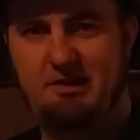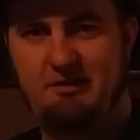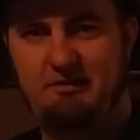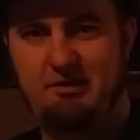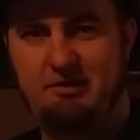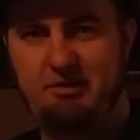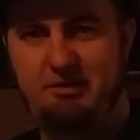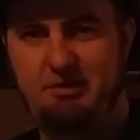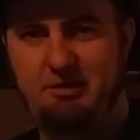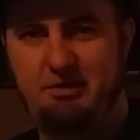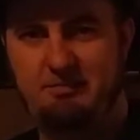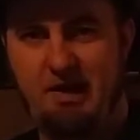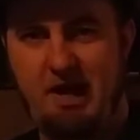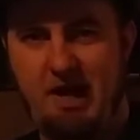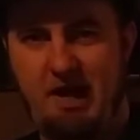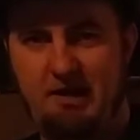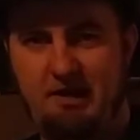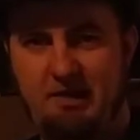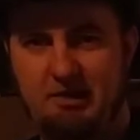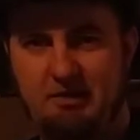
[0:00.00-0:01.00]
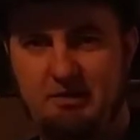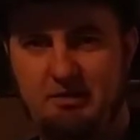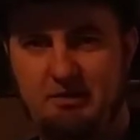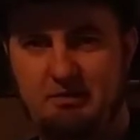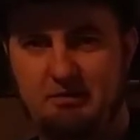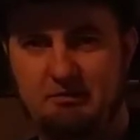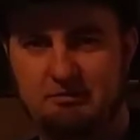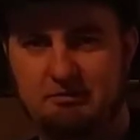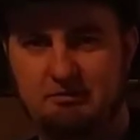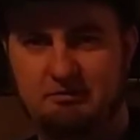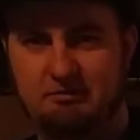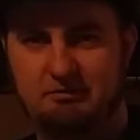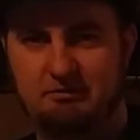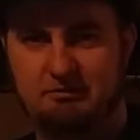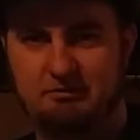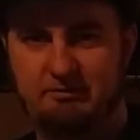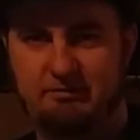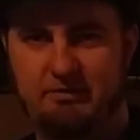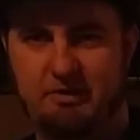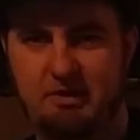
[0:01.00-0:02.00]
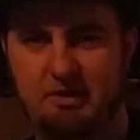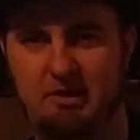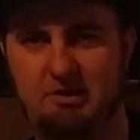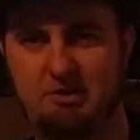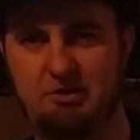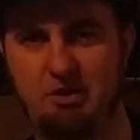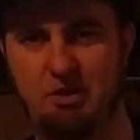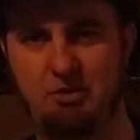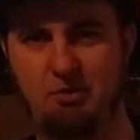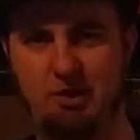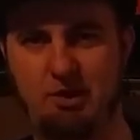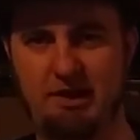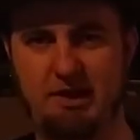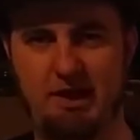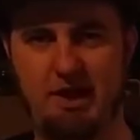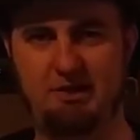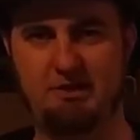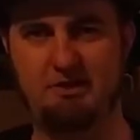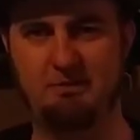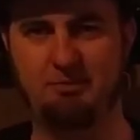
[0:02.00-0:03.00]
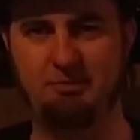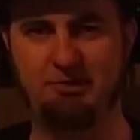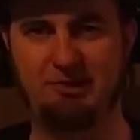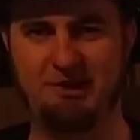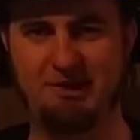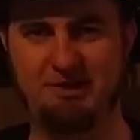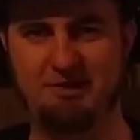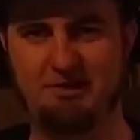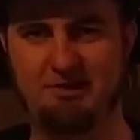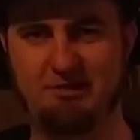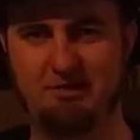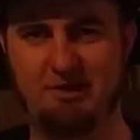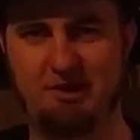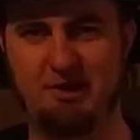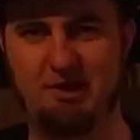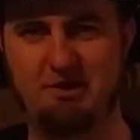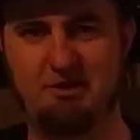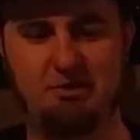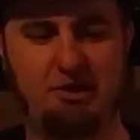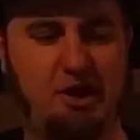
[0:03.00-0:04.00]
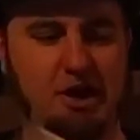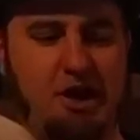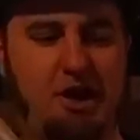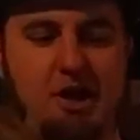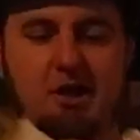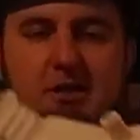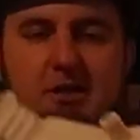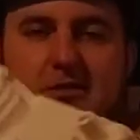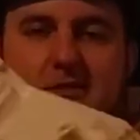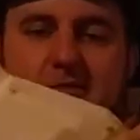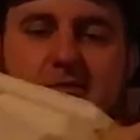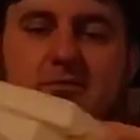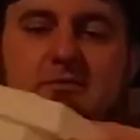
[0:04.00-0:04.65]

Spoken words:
TV shoots back at you, you don't want to get debris in your eye.